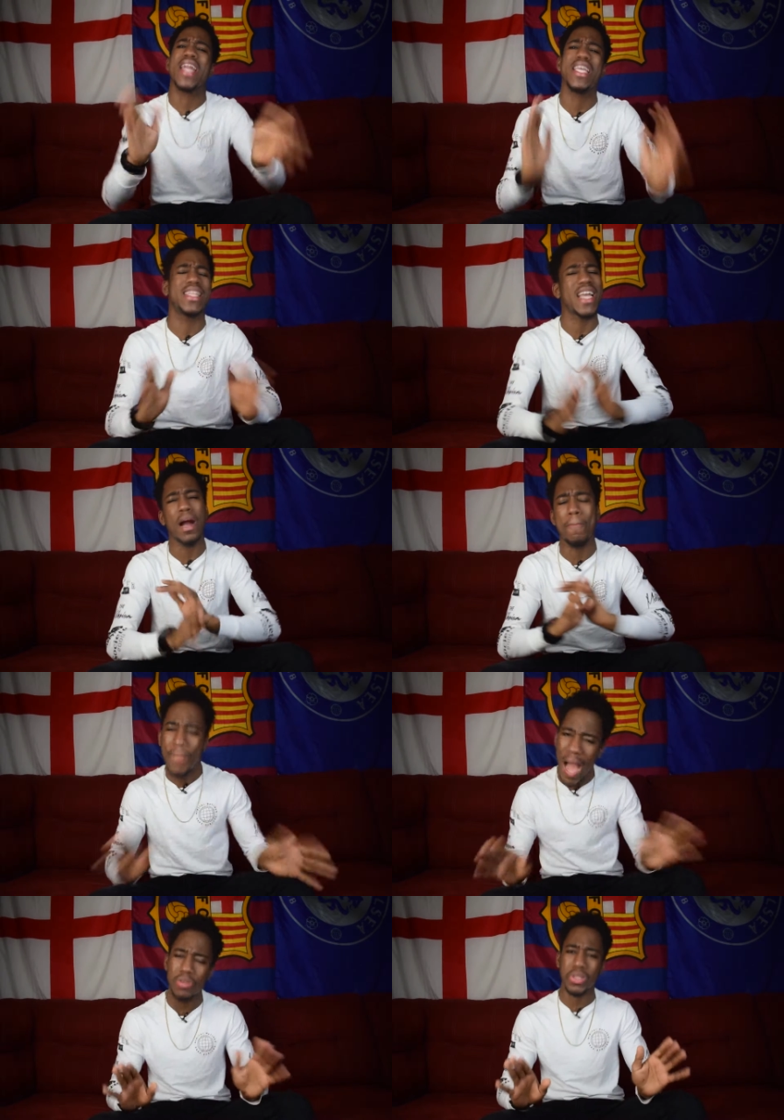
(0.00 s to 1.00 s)
anything
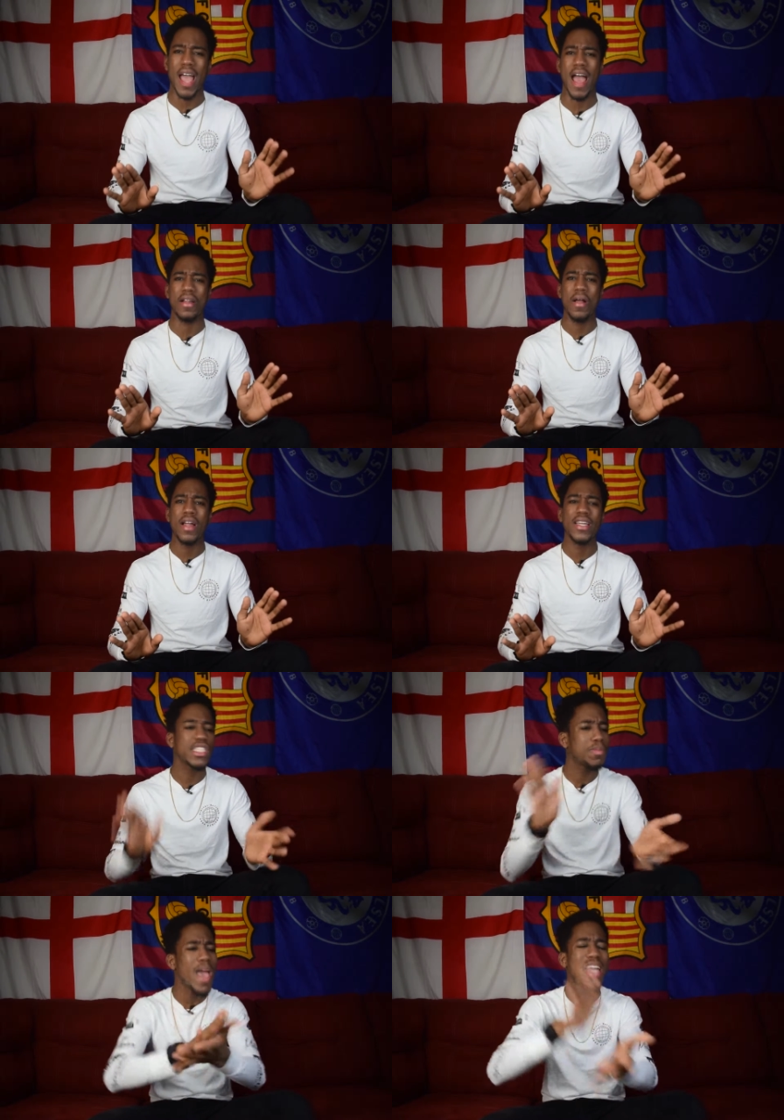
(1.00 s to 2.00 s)
about that.
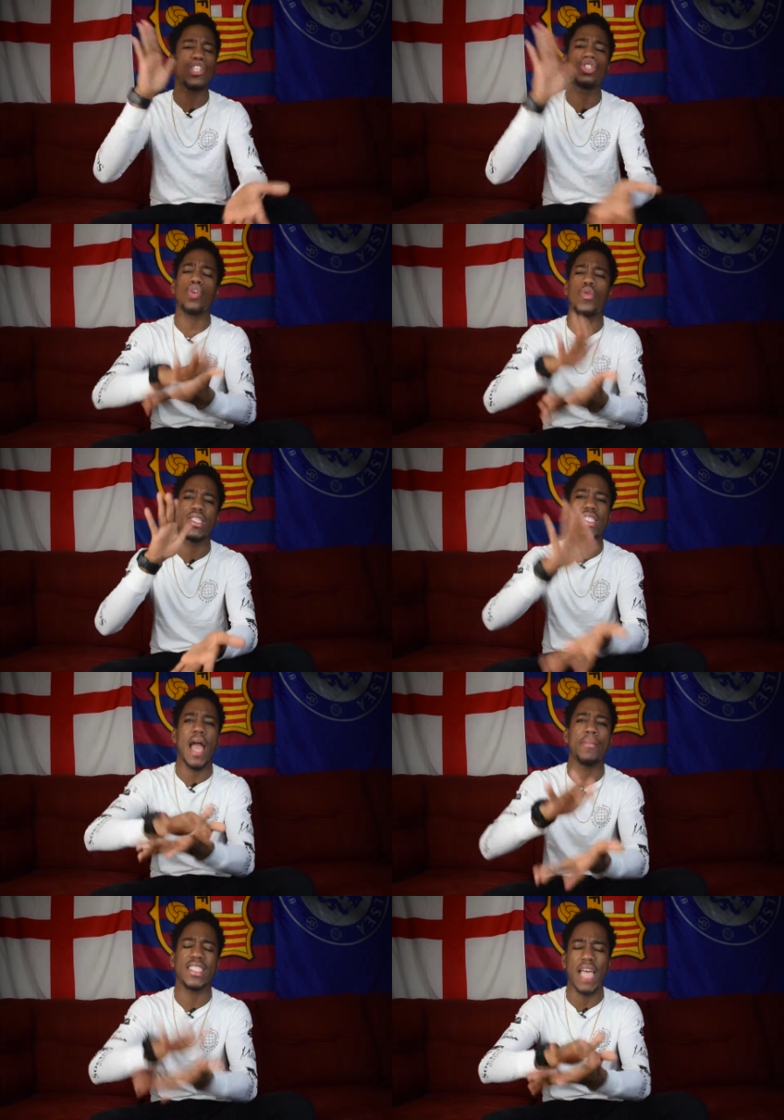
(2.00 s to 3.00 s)
This man is showing
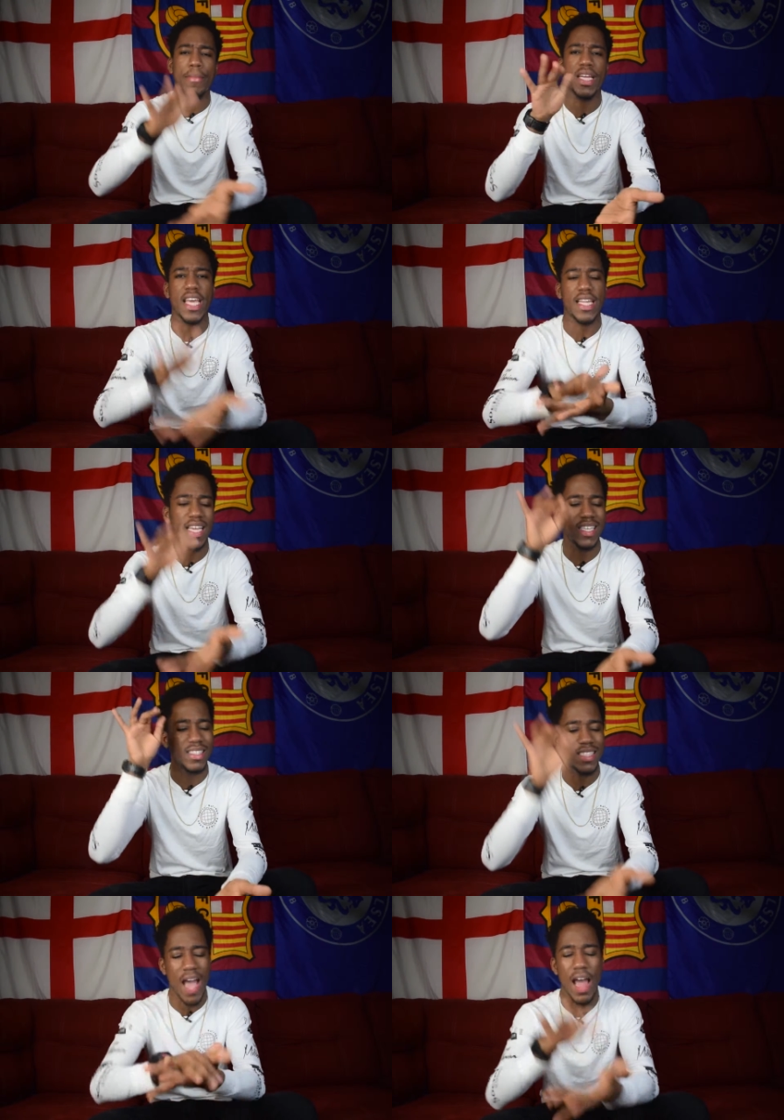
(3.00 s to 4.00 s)
time and time again that
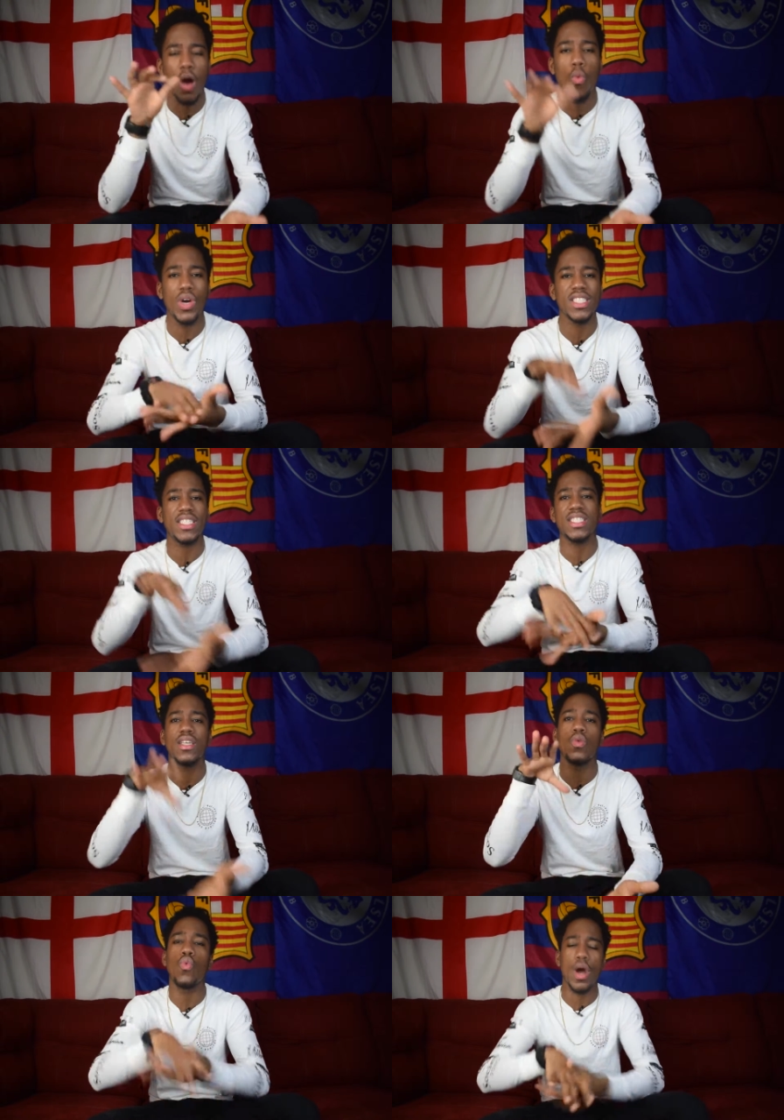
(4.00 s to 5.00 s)
he's not a
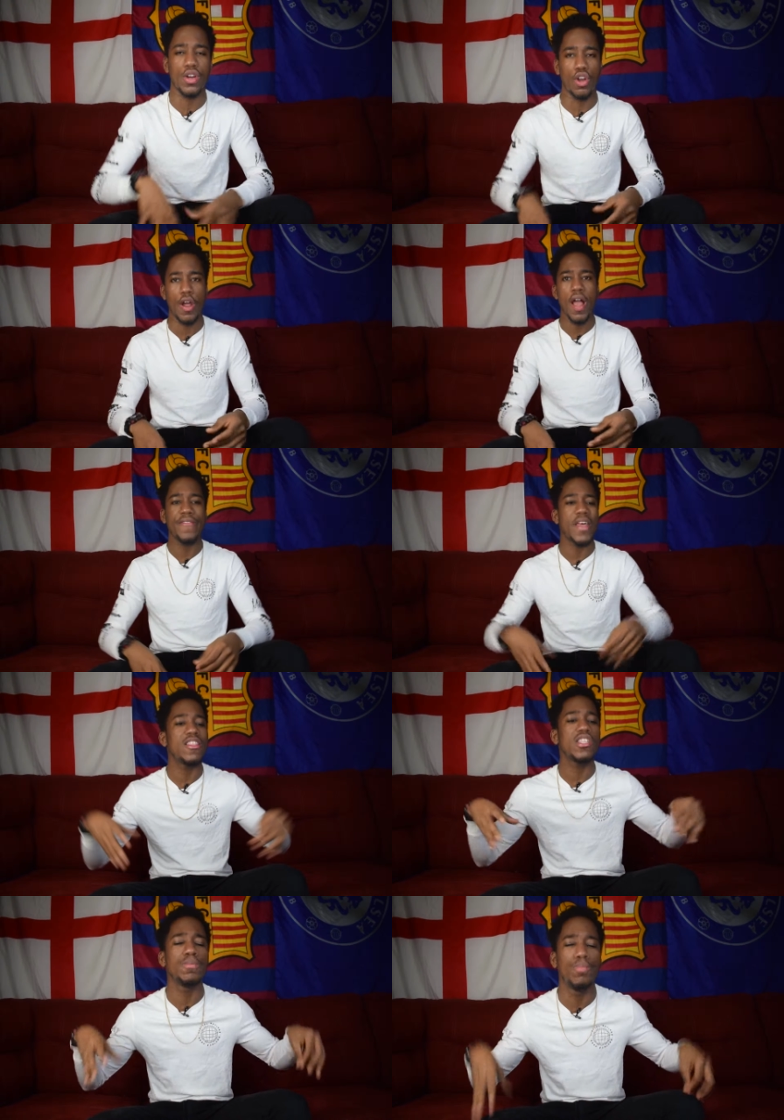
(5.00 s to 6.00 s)
one-season wonder. That this